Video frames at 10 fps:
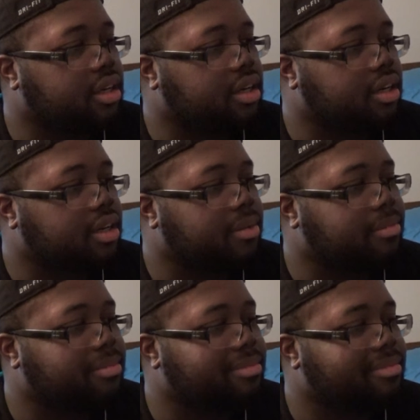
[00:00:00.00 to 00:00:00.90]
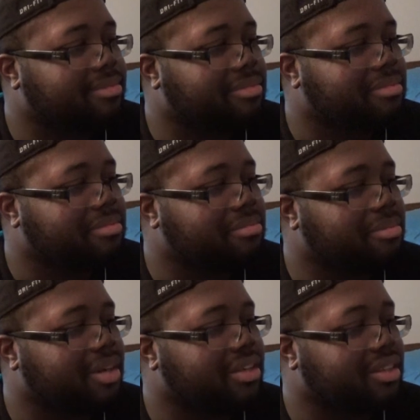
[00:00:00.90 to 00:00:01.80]

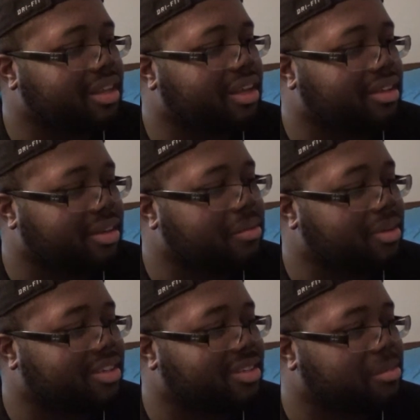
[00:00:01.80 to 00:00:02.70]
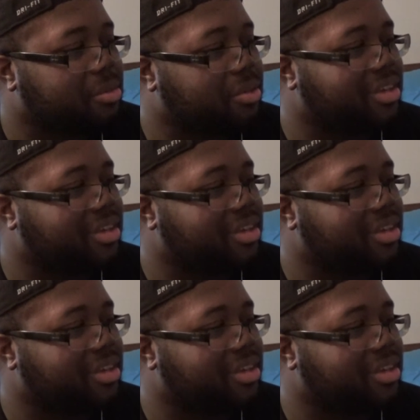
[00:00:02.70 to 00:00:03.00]
But yeah, there were some